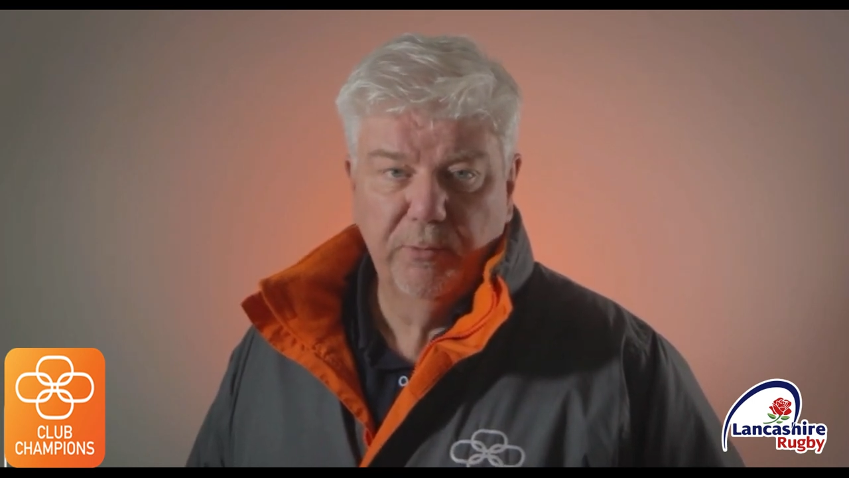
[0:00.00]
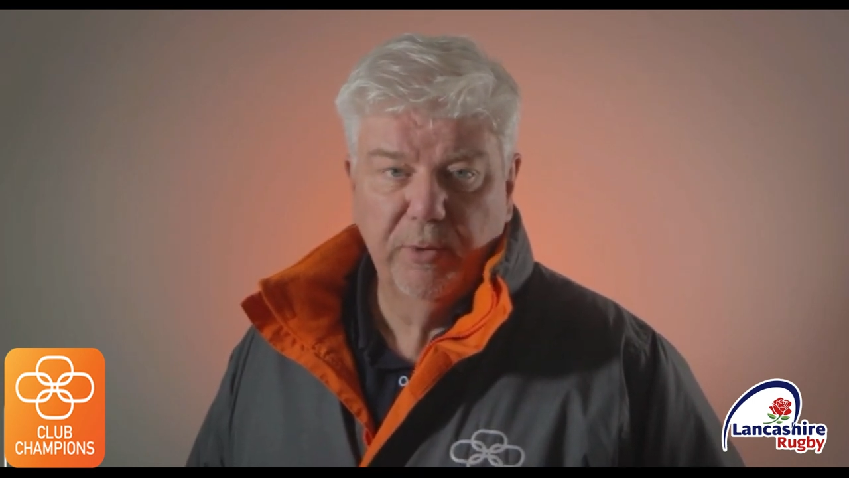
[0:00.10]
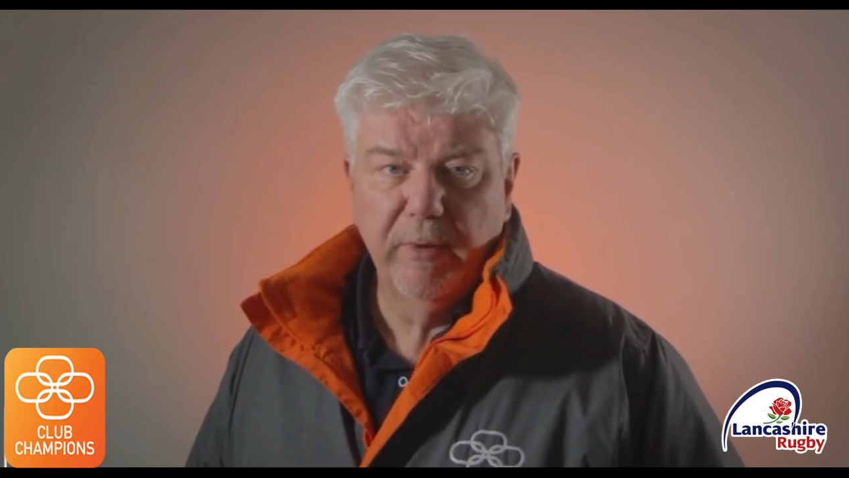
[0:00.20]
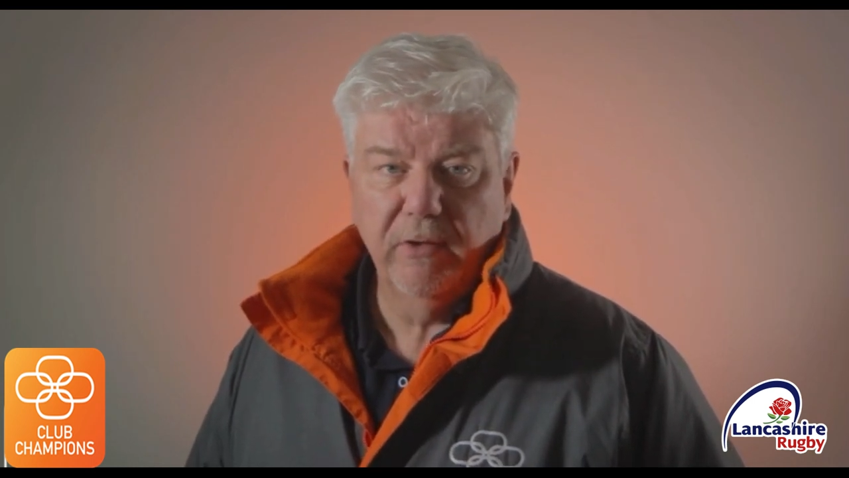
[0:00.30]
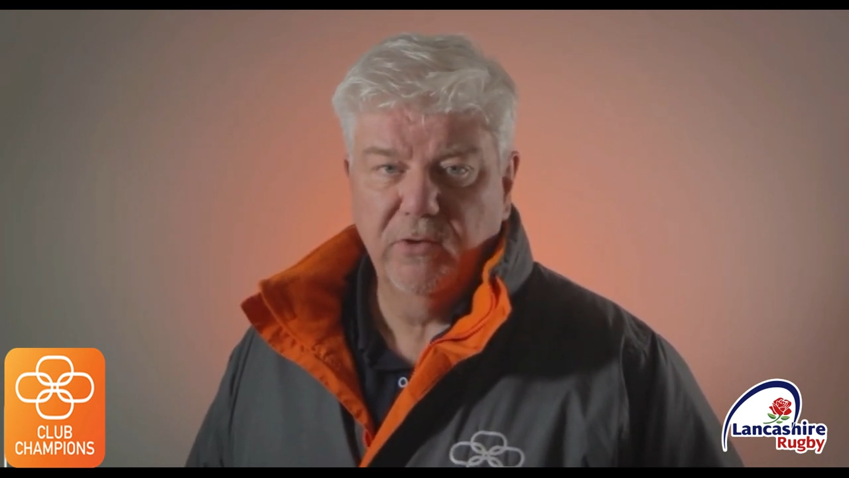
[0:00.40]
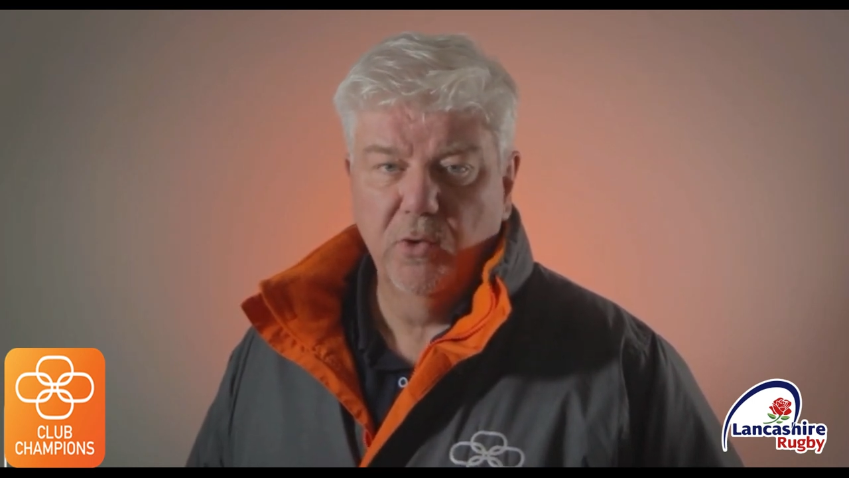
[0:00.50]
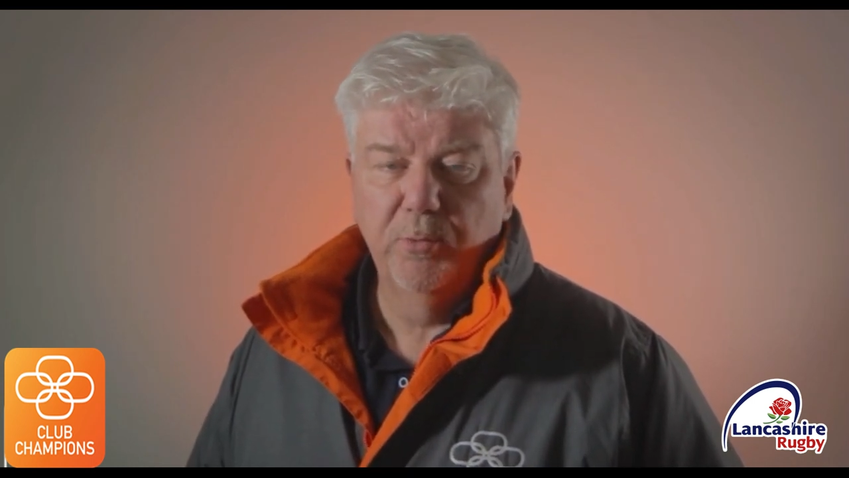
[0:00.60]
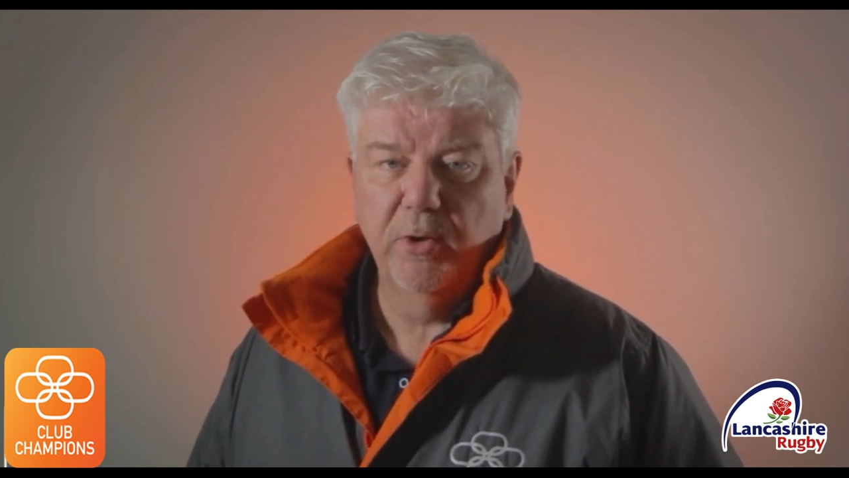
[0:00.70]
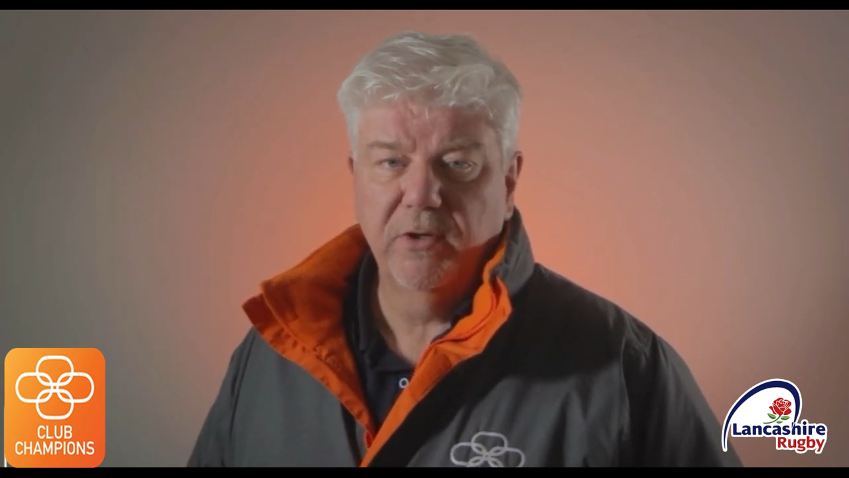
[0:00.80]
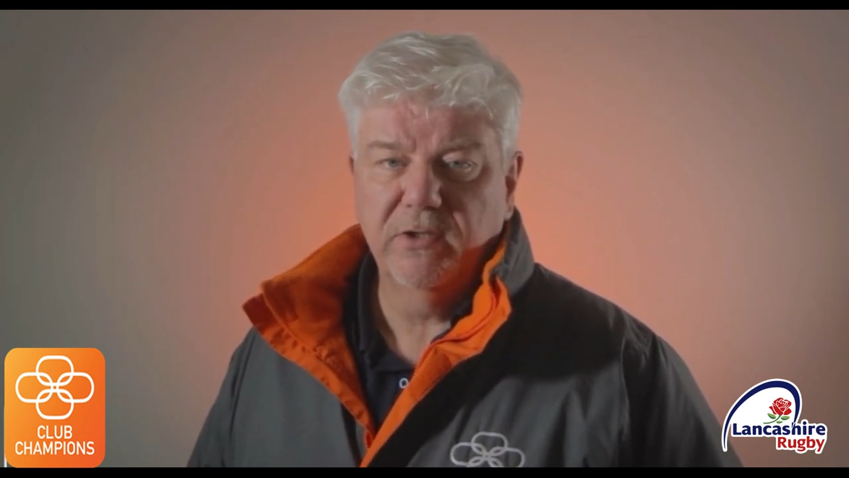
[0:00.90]
will promote your
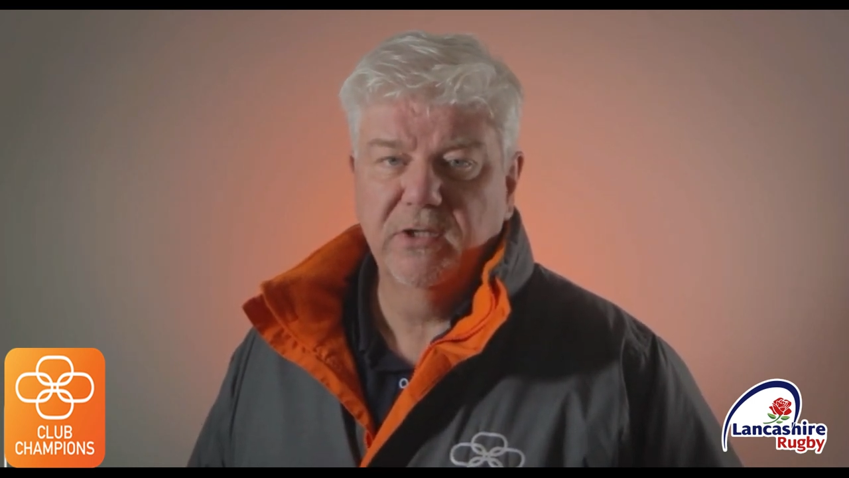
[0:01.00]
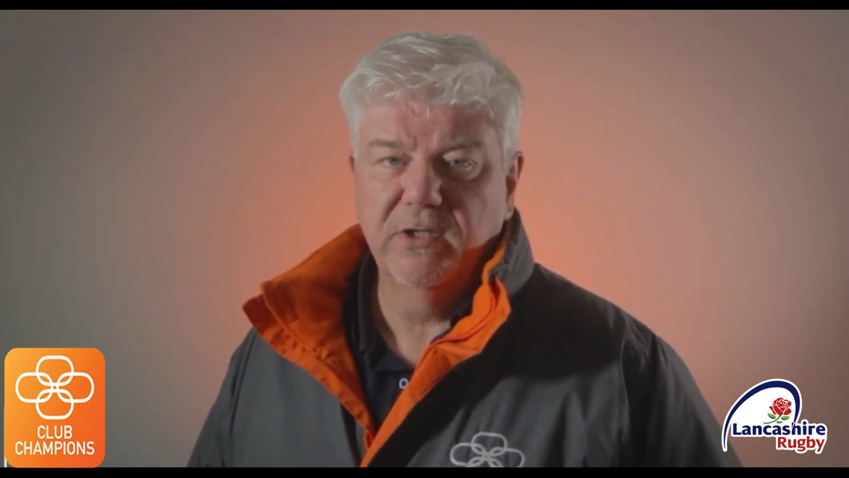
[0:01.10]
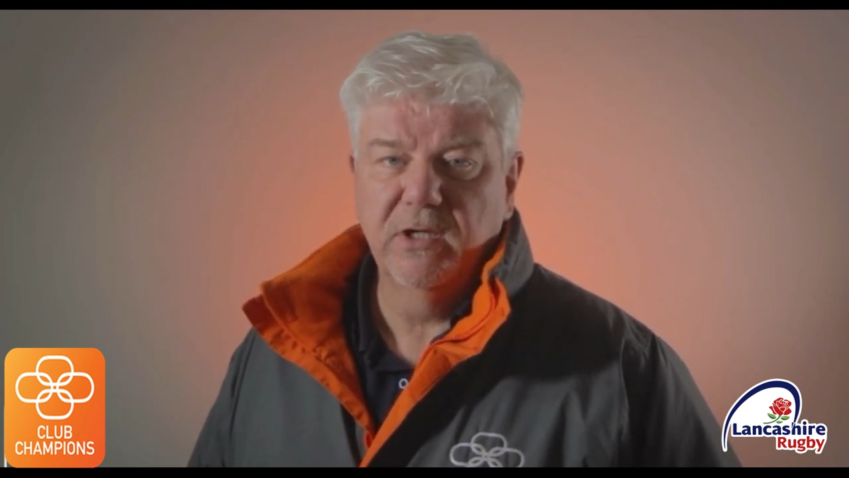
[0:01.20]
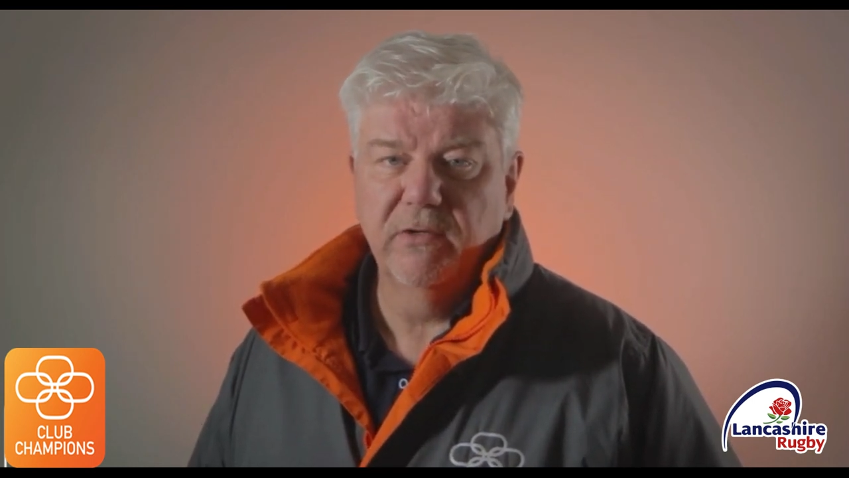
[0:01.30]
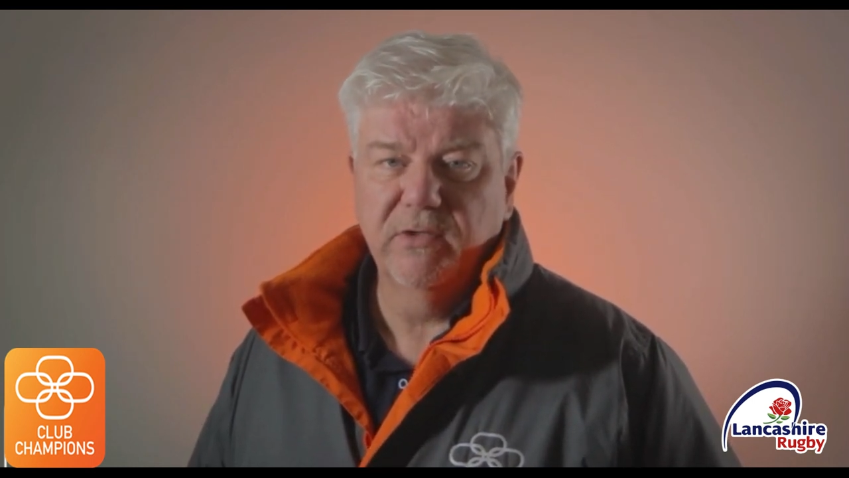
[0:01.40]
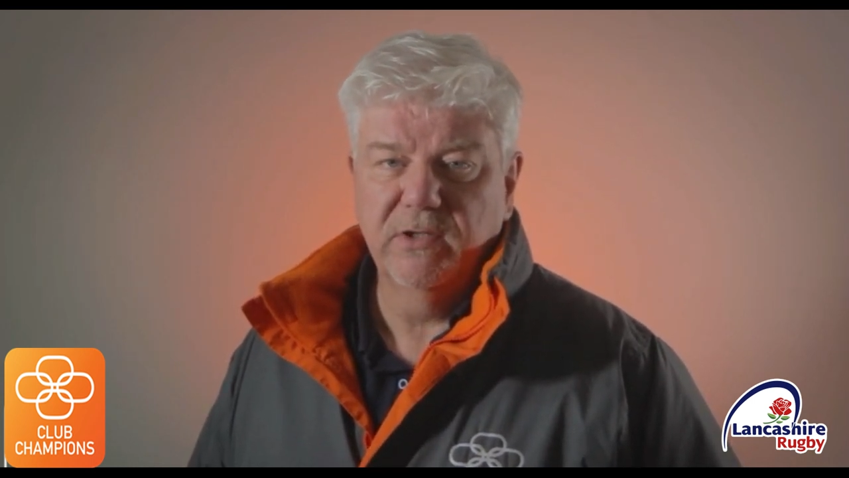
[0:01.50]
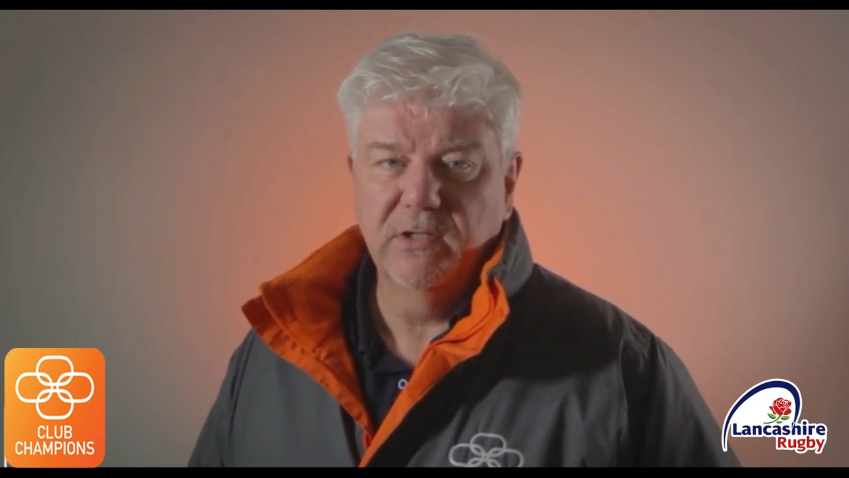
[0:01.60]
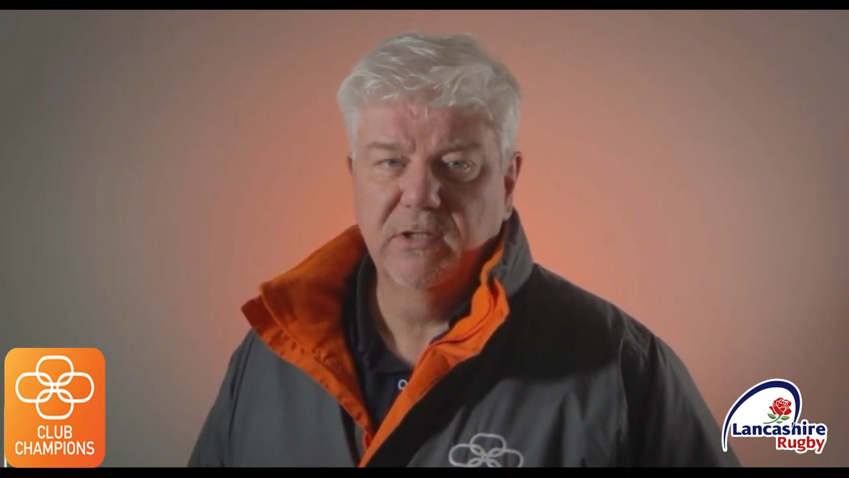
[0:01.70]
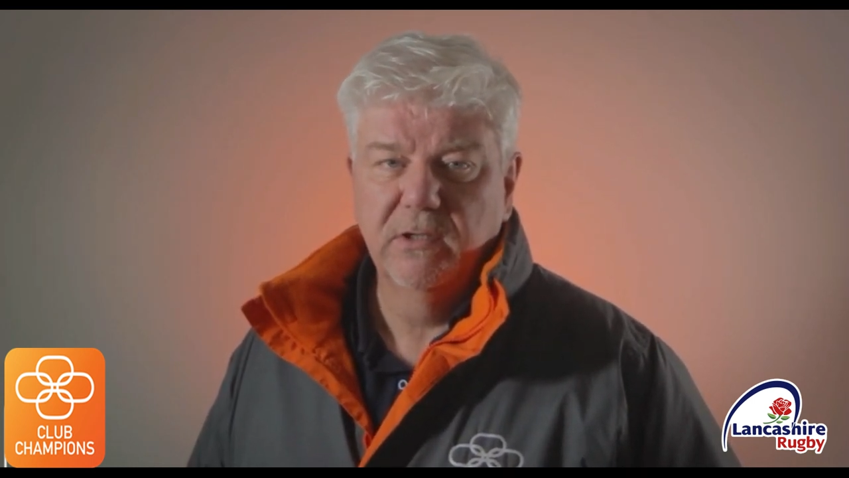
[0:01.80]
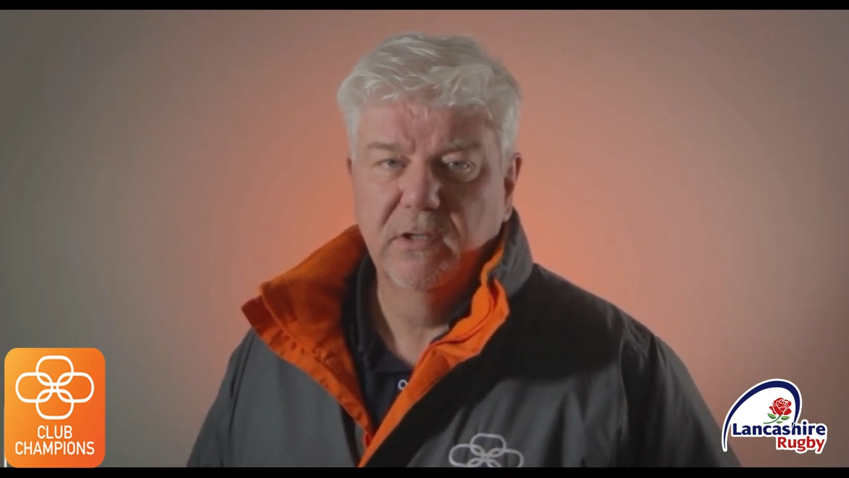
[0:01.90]
products and
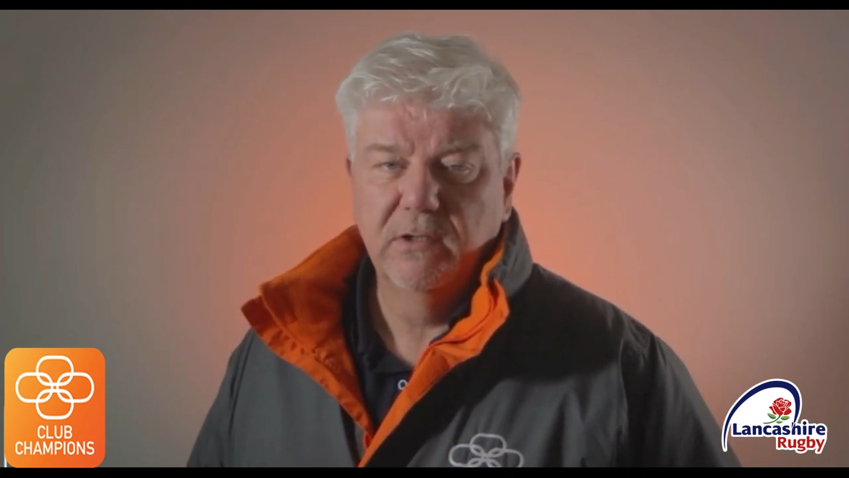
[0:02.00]
services